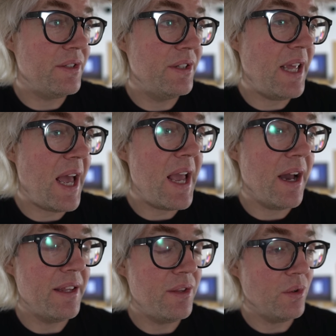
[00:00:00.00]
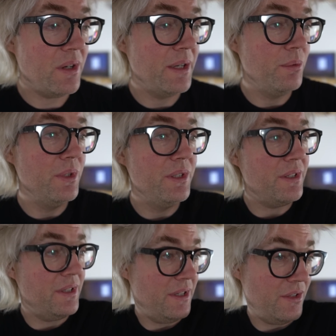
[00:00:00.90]
today I thought I would
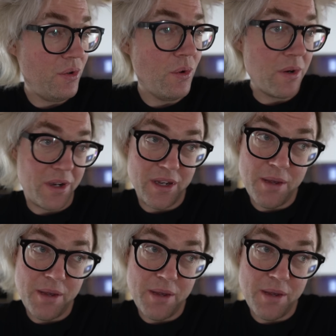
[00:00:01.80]
talk